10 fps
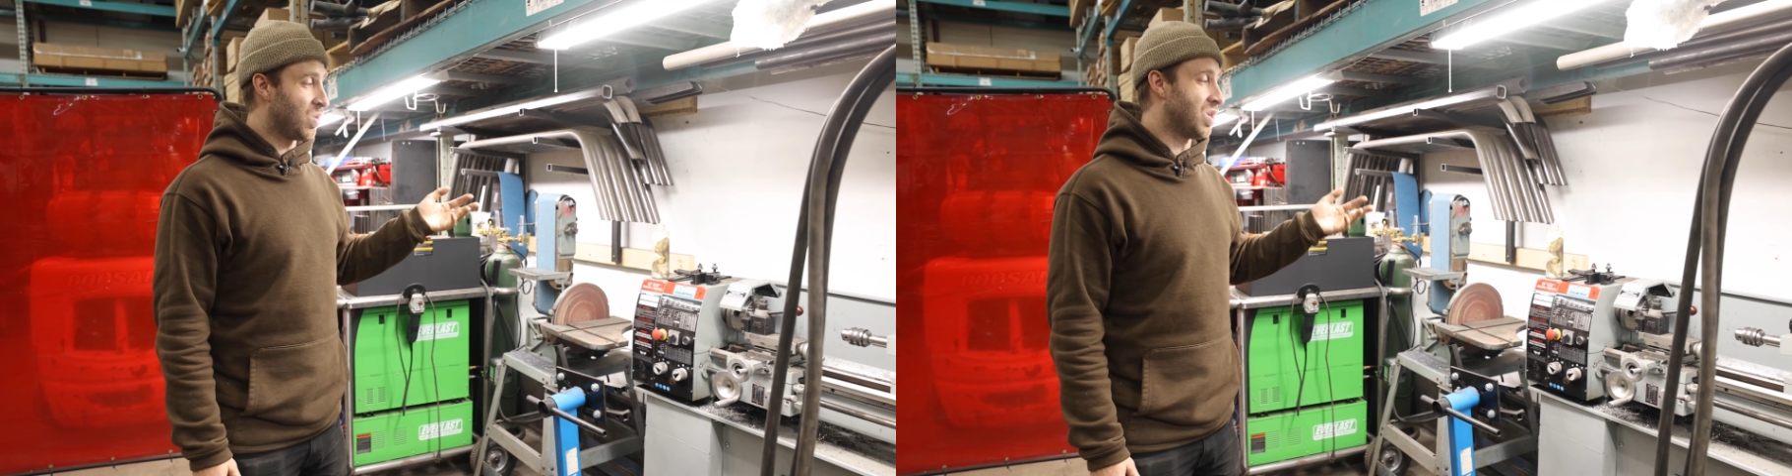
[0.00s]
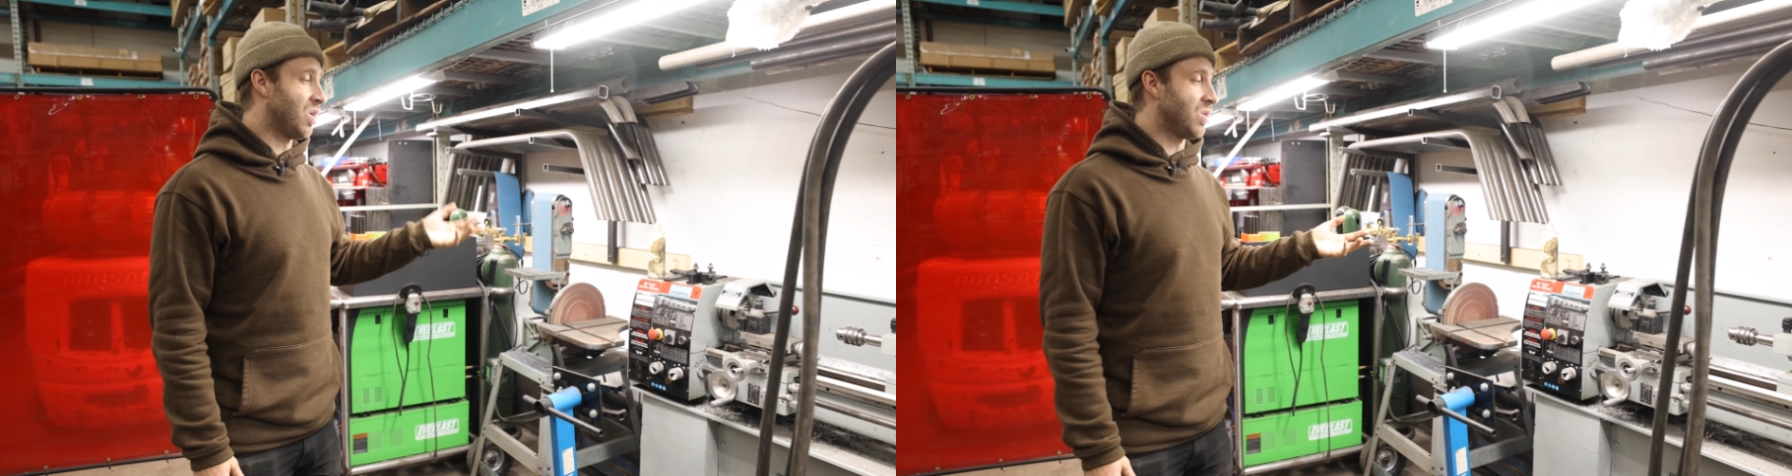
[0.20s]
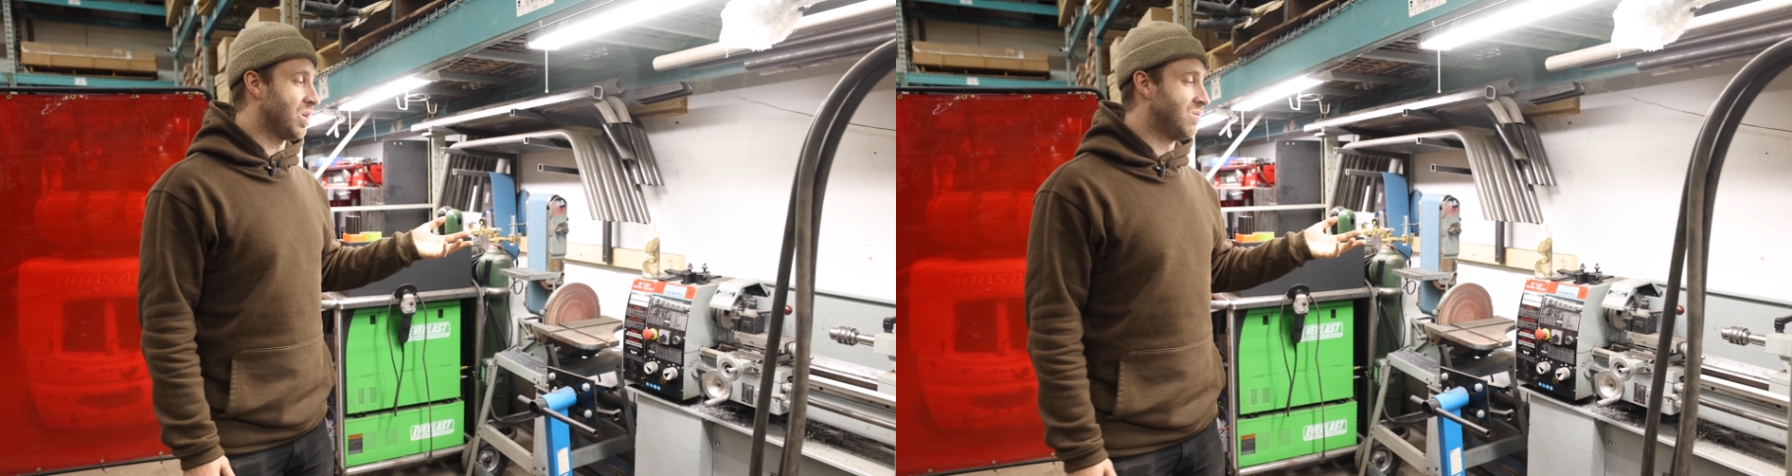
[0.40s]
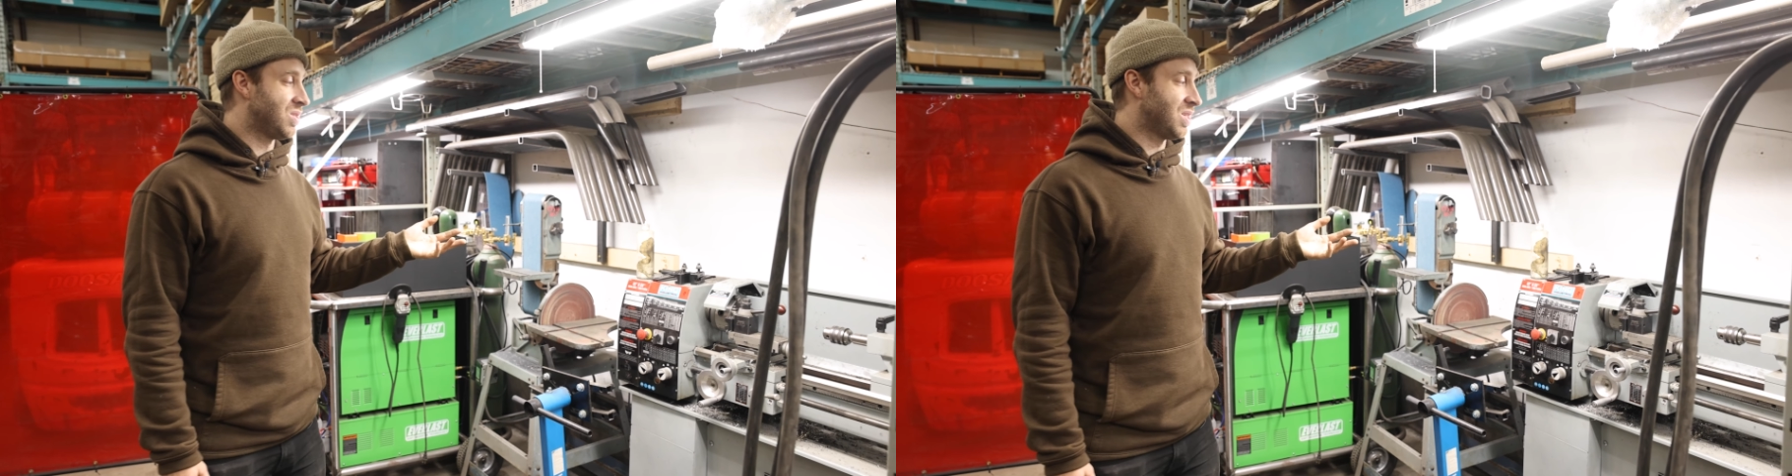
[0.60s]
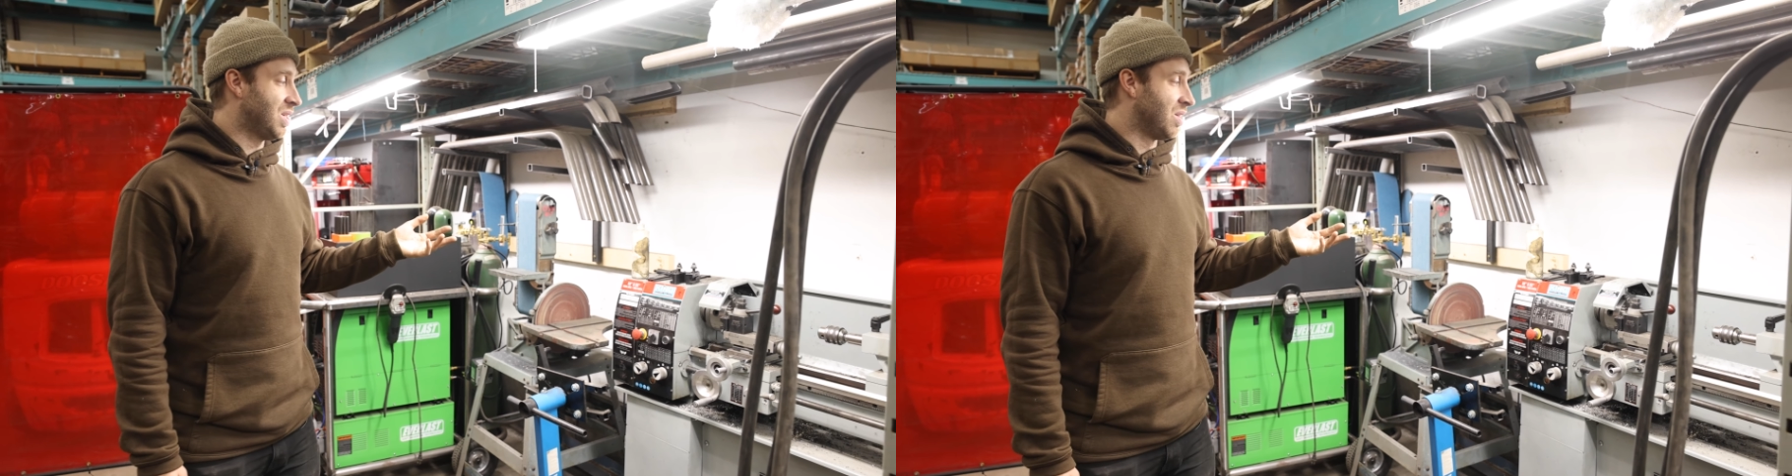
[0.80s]
we don't
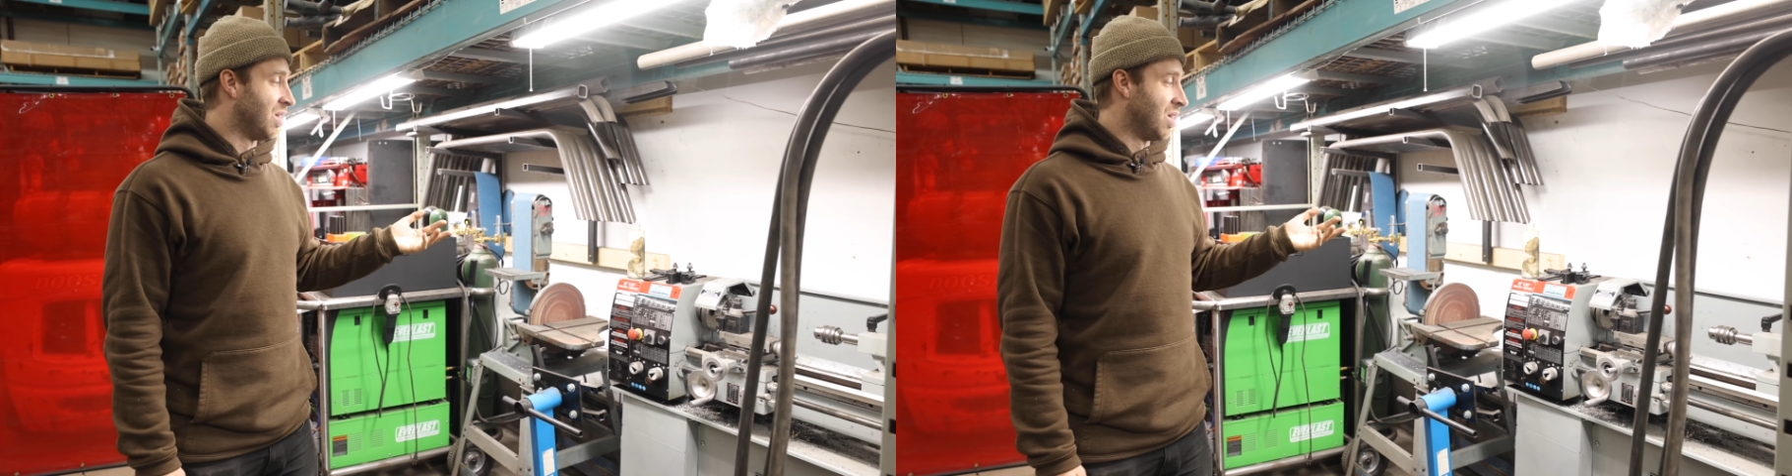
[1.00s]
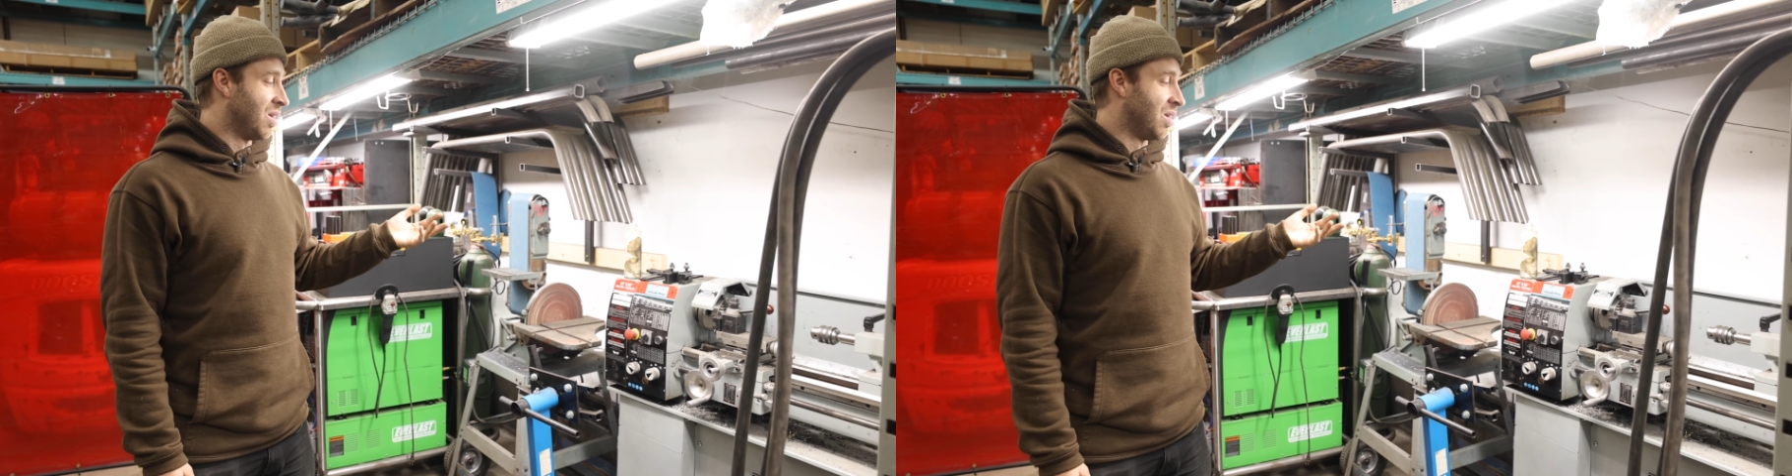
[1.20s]
use it